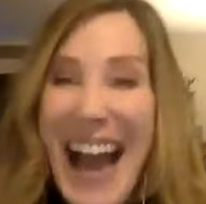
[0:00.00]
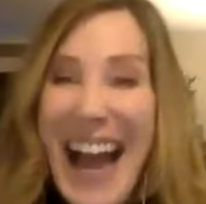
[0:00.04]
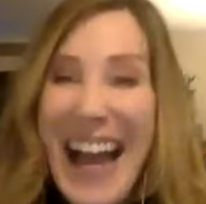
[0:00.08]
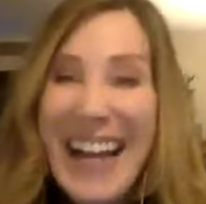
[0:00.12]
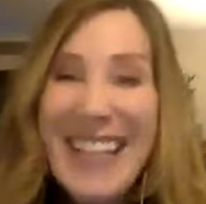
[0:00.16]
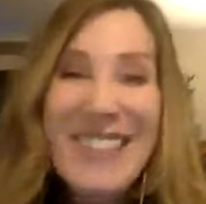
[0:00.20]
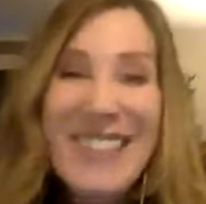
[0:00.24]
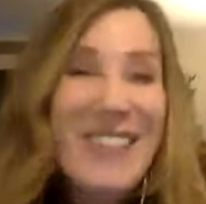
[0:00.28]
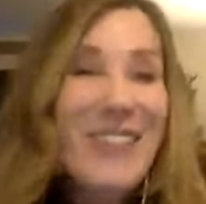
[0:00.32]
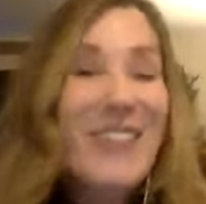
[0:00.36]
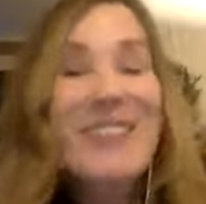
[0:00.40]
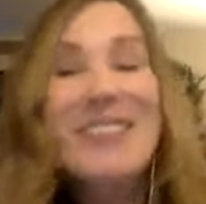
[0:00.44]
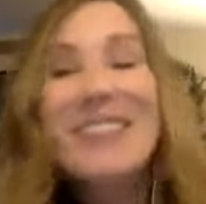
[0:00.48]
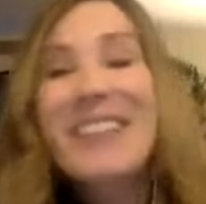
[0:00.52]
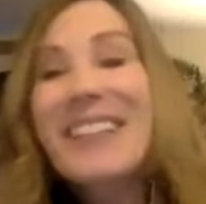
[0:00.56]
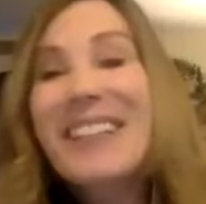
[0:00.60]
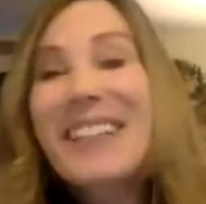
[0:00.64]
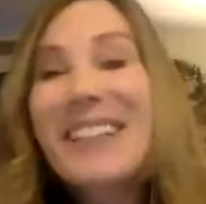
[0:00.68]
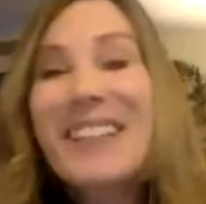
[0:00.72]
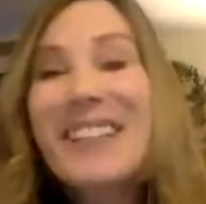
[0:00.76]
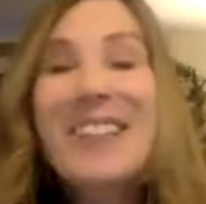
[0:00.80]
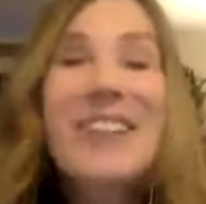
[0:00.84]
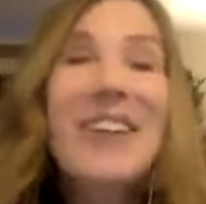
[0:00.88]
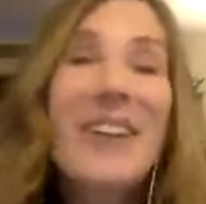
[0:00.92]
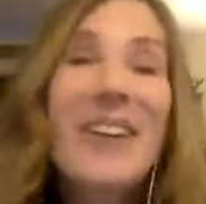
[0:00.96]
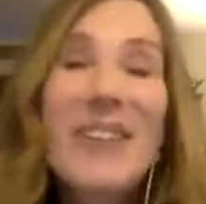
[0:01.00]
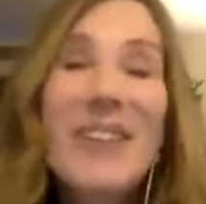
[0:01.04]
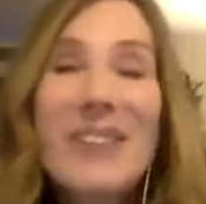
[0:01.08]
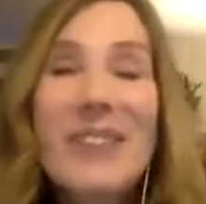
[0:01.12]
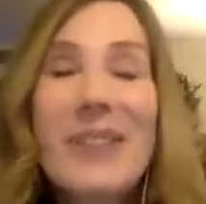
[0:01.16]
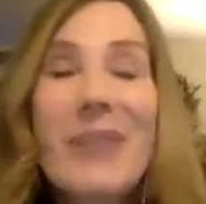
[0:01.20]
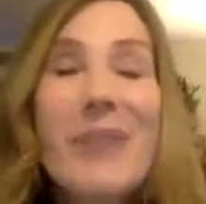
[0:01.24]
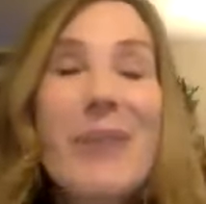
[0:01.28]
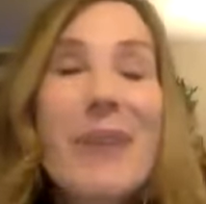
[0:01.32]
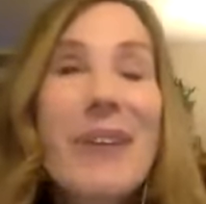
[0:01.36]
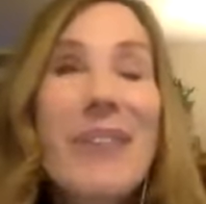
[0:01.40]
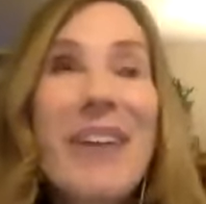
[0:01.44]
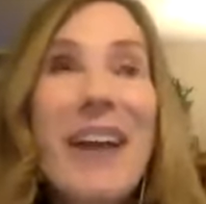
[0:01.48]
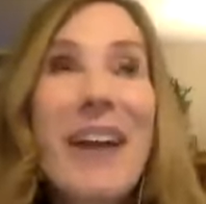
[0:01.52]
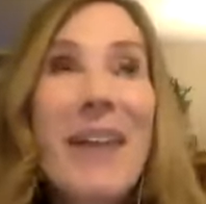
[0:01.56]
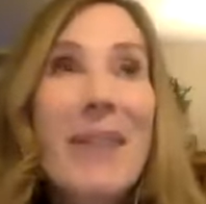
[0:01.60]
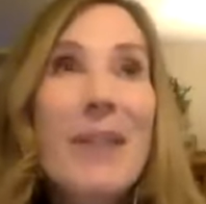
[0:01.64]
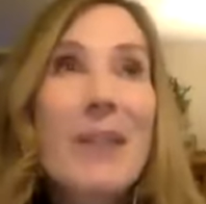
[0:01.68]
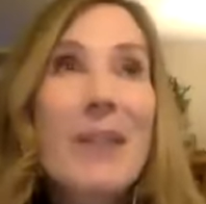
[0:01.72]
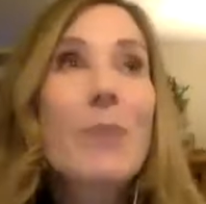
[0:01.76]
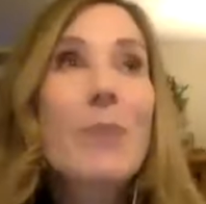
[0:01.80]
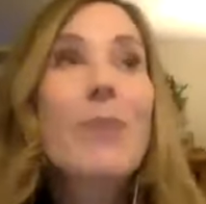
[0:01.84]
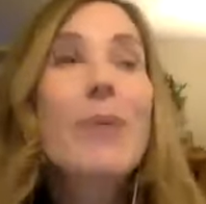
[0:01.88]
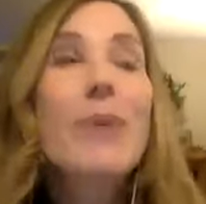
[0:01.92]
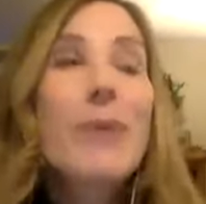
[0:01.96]
And so it was like, so we've had
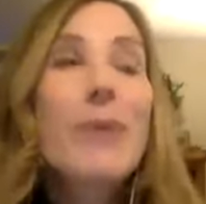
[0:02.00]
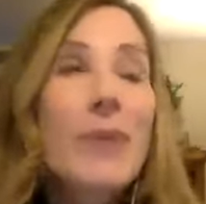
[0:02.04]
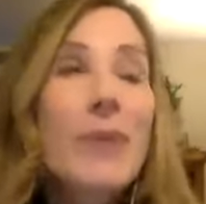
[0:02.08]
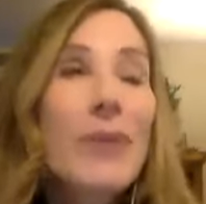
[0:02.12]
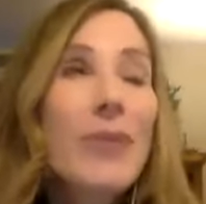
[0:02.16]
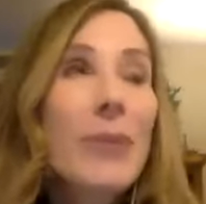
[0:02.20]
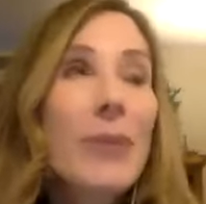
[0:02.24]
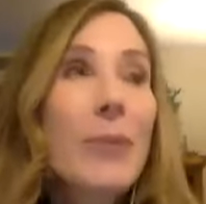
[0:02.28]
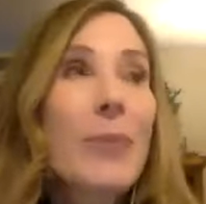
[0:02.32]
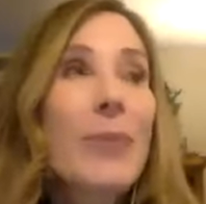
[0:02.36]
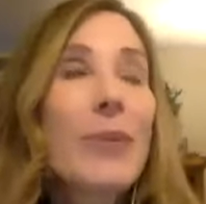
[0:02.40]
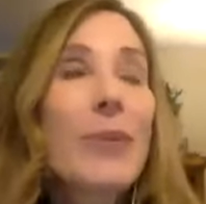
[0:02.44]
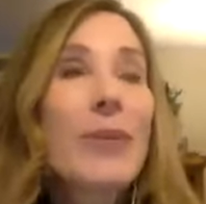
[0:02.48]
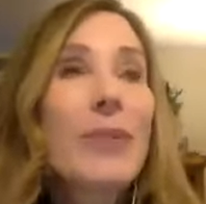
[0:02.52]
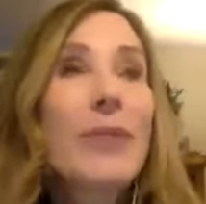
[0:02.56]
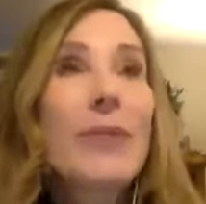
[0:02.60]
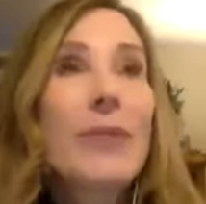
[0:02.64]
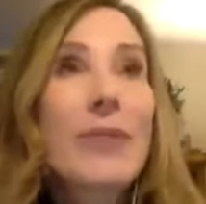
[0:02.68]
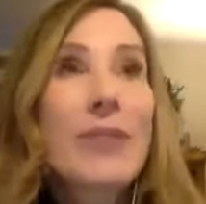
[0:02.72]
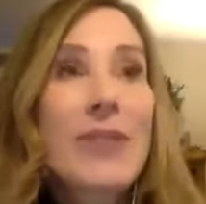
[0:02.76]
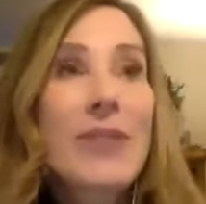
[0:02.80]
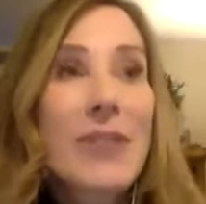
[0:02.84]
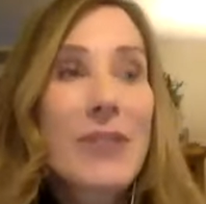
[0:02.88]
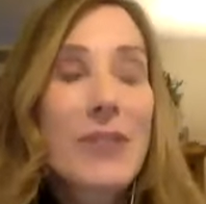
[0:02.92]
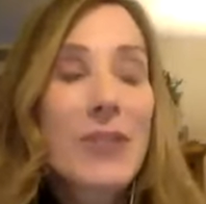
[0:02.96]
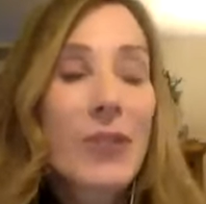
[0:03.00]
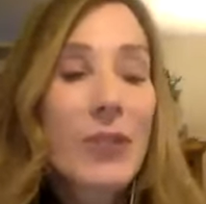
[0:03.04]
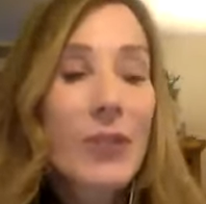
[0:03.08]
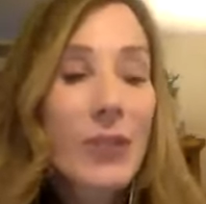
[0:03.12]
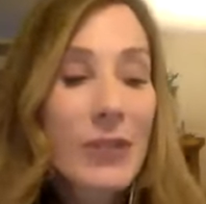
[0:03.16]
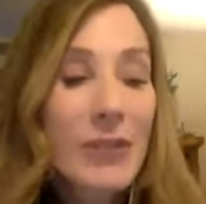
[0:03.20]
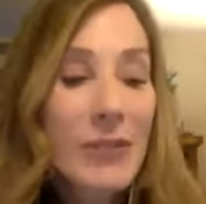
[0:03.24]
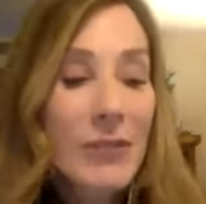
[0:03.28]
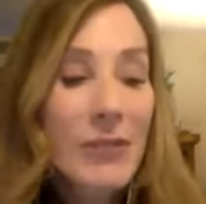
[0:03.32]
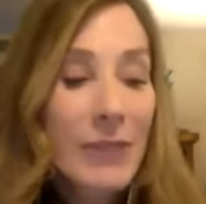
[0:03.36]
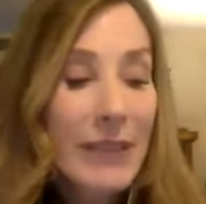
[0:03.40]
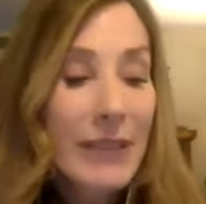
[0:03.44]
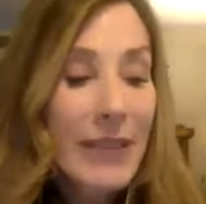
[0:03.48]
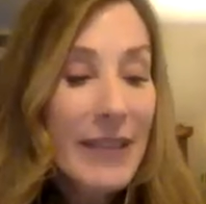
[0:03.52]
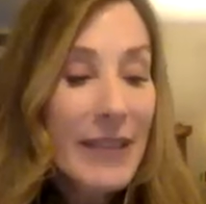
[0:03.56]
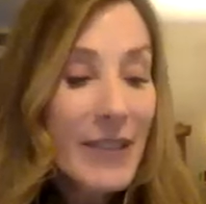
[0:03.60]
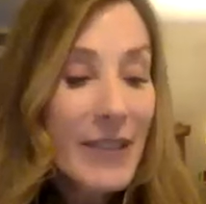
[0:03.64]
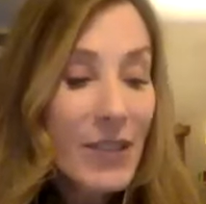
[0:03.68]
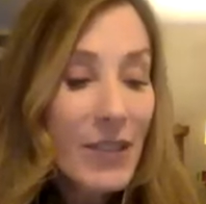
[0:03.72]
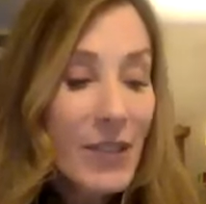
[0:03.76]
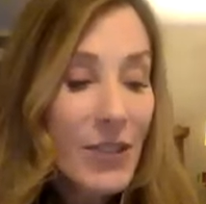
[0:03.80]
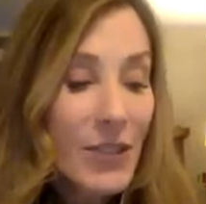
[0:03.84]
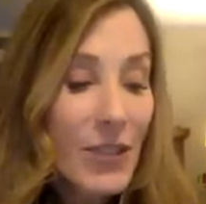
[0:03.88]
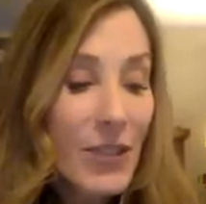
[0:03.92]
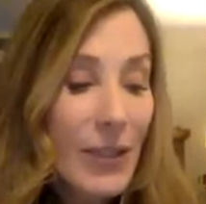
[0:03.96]
this beautiful, beautiful sisterhood and
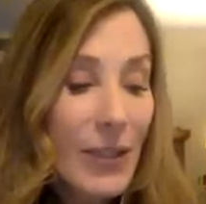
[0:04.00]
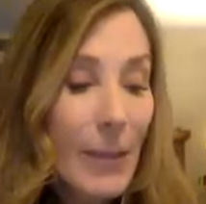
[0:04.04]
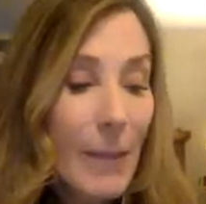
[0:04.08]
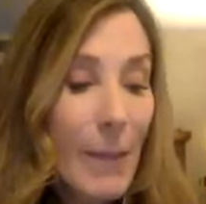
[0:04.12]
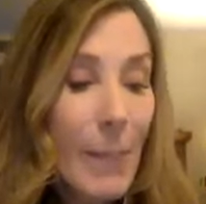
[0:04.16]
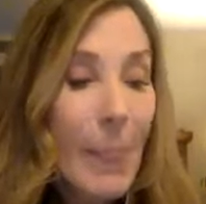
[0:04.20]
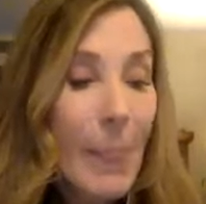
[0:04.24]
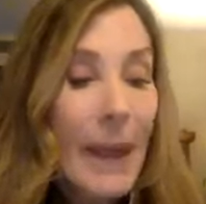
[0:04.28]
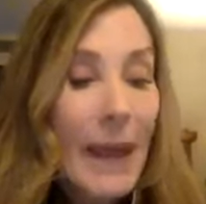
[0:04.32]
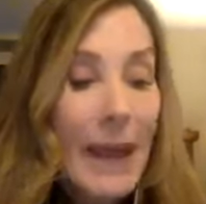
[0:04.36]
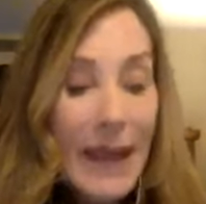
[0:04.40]
relationship.